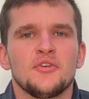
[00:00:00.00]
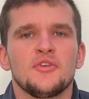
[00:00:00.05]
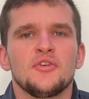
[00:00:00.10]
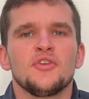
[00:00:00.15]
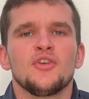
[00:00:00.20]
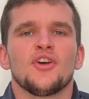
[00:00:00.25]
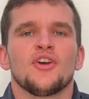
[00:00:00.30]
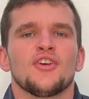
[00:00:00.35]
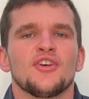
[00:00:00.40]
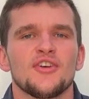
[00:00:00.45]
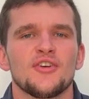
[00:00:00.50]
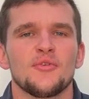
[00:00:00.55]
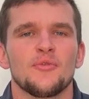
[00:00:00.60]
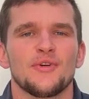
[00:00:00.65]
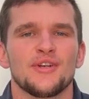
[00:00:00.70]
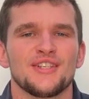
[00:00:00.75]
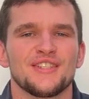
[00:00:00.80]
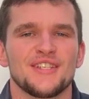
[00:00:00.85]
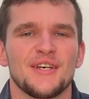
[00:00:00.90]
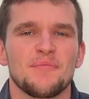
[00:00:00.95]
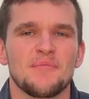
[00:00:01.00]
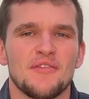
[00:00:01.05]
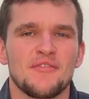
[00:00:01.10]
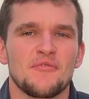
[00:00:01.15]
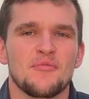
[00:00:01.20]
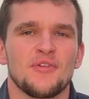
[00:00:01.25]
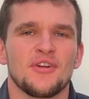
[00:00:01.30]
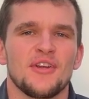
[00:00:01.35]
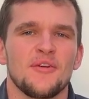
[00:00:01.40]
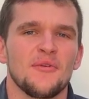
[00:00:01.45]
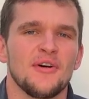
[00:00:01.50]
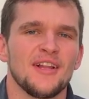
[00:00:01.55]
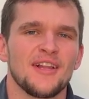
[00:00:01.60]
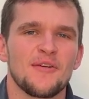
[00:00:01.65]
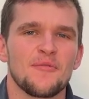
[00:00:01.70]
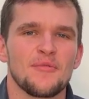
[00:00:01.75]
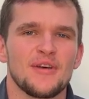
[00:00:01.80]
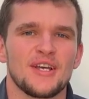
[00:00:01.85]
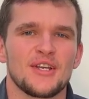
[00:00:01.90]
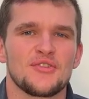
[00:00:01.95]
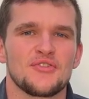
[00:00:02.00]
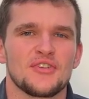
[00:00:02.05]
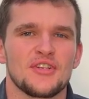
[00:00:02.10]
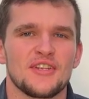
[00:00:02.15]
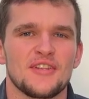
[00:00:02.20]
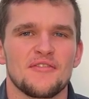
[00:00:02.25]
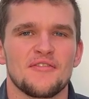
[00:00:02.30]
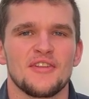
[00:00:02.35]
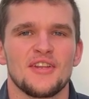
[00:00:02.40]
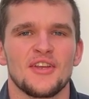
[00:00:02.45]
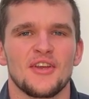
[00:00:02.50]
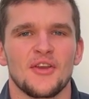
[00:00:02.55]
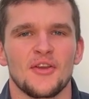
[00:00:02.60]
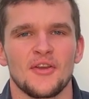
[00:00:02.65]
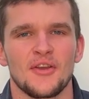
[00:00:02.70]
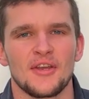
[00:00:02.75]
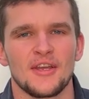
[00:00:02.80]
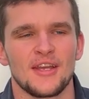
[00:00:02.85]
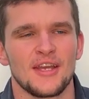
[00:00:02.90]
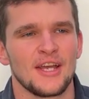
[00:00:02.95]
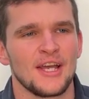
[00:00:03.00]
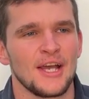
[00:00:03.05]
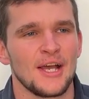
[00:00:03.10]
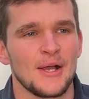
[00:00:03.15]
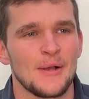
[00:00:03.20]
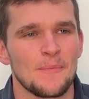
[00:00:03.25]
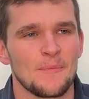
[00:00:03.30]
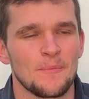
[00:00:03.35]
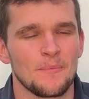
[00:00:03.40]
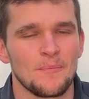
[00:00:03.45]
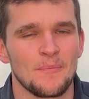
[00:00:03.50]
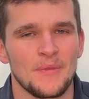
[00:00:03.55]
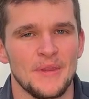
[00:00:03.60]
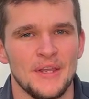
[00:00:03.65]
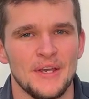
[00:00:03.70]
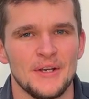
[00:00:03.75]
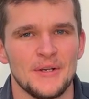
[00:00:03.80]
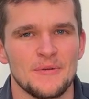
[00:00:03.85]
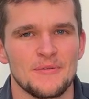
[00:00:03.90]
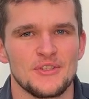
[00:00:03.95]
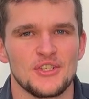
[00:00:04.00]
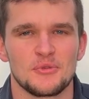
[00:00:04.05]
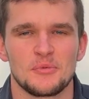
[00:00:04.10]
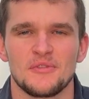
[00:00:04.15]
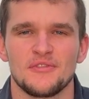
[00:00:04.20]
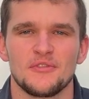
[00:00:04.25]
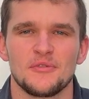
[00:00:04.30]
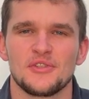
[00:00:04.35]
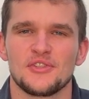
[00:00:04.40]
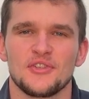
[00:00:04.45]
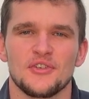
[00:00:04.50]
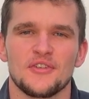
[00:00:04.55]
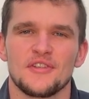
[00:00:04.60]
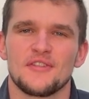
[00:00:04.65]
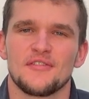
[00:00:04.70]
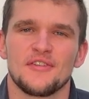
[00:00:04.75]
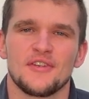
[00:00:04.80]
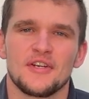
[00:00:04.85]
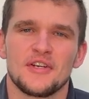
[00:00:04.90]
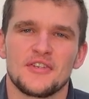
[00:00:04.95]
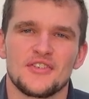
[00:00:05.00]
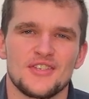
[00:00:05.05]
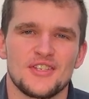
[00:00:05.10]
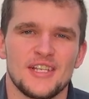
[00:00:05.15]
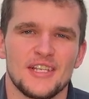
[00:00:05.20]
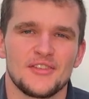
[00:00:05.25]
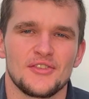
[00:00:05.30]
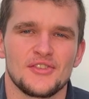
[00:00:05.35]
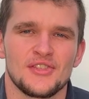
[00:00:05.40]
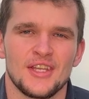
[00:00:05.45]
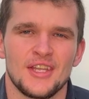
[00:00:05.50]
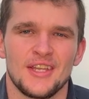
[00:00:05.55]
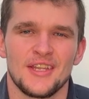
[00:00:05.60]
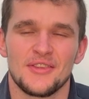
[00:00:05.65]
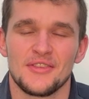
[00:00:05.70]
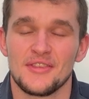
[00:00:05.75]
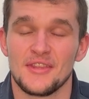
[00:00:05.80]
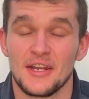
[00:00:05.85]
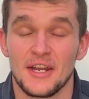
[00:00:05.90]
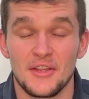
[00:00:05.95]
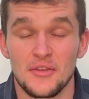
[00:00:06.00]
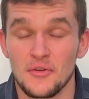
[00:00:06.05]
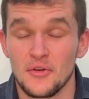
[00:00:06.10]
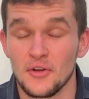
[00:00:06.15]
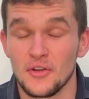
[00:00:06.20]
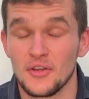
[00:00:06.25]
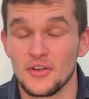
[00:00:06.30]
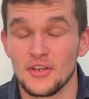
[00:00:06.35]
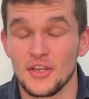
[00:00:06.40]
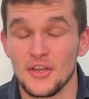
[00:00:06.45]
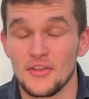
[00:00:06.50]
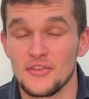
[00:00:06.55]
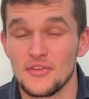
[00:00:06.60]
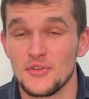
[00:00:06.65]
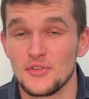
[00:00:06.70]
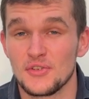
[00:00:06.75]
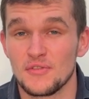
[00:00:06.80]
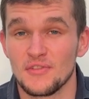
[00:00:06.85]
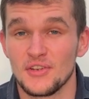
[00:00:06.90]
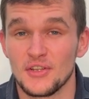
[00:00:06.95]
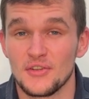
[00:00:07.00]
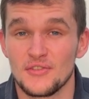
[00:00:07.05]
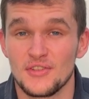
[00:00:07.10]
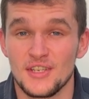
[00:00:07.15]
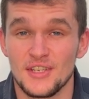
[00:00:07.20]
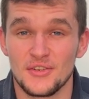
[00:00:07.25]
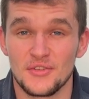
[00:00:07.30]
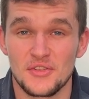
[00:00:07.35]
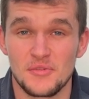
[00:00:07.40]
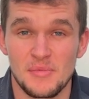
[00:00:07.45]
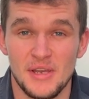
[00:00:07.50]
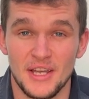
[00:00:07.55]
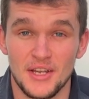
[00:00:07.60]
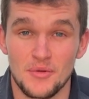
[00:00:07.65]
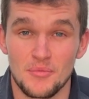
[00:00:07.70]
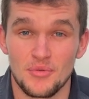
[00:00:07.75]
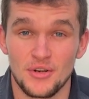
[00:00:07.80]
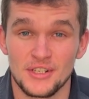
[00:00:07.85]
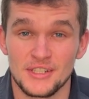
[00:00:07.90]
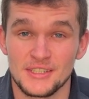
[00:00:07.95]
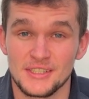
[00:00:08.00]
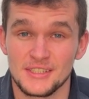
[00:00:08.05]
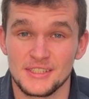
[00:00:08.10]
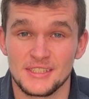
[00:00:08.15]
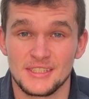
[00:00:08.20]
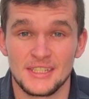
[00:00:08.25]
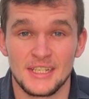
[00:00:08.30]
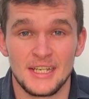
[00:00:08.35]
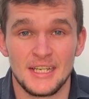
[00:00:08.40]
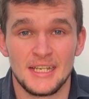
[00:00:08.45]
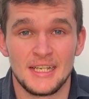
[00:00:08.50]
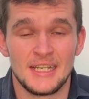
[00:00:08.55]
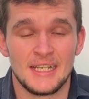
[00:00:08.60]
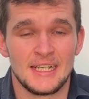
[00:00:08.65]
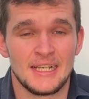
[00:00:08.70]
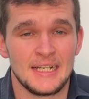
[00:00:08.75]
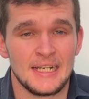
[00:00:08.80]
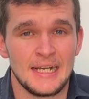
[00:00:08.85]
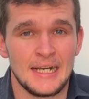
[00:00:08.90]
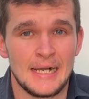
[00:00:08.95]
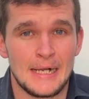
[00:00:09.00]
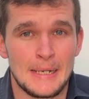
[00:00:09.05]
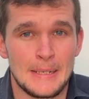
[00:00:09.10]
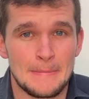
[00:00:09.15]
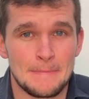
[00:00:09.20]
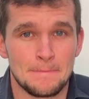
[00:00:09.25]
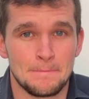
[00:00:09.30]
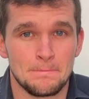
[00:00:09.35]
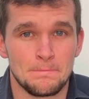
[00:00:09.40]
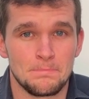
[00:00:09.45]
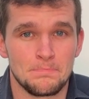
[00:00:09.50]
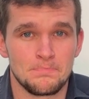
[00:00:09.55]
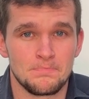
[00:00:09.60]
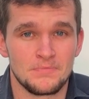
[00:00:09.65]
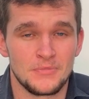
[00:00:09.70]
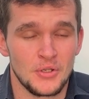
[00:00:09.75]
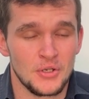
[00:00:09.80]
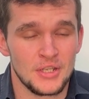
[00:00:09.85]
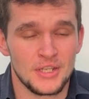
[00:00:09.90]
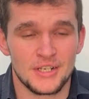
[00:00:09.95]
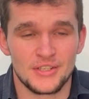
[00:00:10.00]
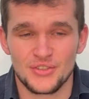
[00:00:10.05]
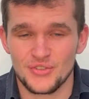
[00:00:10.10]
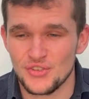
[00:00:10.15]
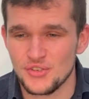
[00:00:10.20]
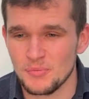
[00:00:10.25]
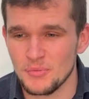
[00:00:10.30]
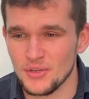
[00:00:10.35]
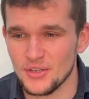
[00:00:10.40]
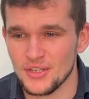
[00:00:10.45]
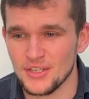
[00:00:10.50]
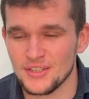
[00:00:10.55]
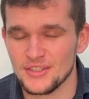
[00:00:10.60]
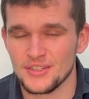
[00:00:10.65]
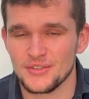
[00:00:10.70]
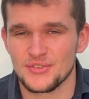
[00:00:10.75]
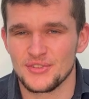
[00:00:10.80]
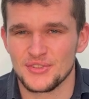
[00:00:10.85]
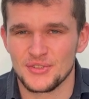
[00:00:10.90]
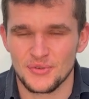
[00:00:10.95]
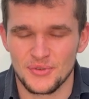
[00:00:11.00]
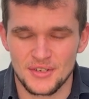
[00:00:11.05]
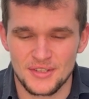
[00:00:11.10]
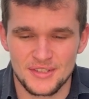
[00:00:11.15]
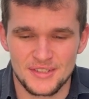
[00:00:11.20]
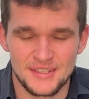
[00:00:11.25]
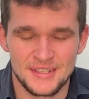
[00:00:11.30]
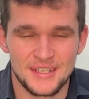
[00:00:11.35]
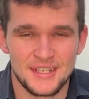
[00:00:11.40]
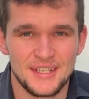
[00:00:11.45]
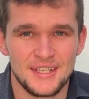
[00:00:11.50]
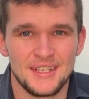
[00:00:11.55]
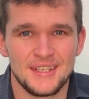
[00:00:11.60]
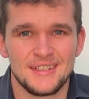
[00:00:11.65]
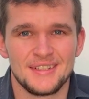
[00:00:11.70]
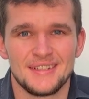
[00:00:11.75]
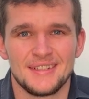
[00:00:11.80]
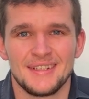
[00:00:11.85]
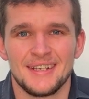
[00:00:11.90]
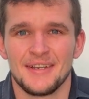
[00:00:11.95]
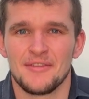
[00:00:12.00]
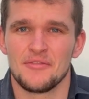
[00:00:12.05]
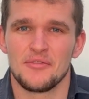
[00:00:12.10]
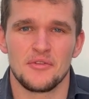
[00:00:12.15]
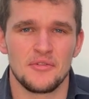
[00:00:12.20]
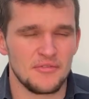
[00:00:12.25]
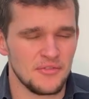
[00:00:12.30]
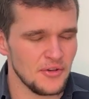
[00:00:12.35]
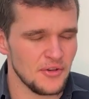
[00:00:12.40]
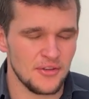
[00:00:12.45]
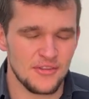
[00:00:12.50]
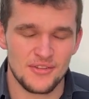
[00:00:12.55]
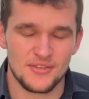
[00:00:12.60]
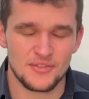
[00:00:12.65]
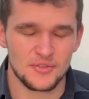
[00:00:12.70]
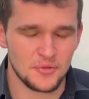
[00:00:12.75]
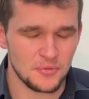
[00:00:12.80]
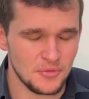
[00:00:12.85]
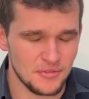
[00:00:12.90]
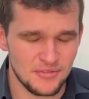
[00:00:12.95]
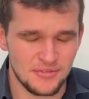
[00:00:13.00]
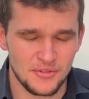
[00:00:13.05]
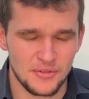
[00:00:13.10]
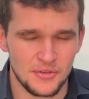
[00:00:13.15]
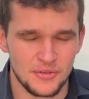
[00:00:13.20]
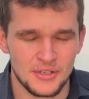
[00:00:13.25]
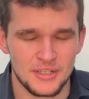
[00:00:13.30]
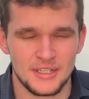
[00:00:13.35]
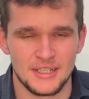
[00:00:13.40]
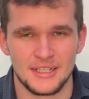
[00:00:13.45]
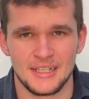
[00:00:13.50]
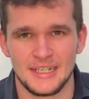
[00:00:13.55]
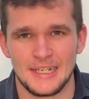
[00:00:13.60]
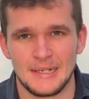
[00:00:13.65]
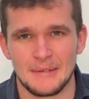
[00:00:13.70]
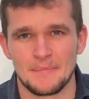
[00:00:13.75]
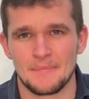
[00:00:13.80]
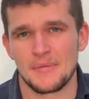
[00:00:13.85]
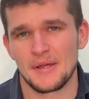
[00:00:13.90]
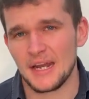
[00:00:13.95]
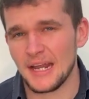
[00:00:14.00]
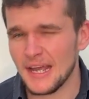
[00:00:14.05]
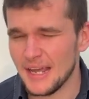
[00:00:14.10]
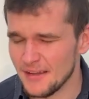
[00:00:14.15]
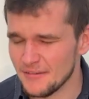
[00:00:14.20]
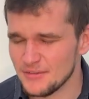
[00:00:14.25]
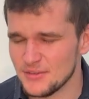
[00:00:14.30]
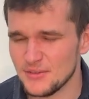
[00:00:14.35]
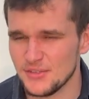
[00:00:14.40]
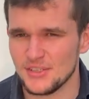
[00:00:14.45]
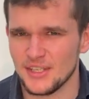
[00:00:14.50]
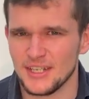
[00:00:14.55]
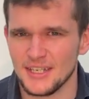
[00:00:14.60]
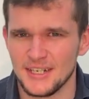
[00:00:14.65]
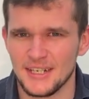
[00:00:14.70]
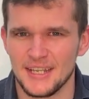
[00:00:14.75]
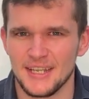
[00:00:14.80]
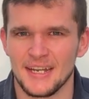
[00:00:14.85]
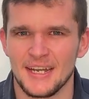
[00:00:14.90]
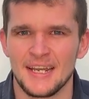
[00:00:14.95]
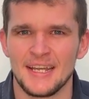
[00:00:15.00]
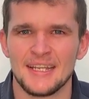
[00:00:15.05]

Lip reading: Yeah, what is up everybody? Welcome back to another video. Just before we start this video, I'd just like to say that I do not condone the use of nicotine or tobacco products. Don't eat it, don't smoke it, don't snort it. You've heard this all before, but I have to say it again.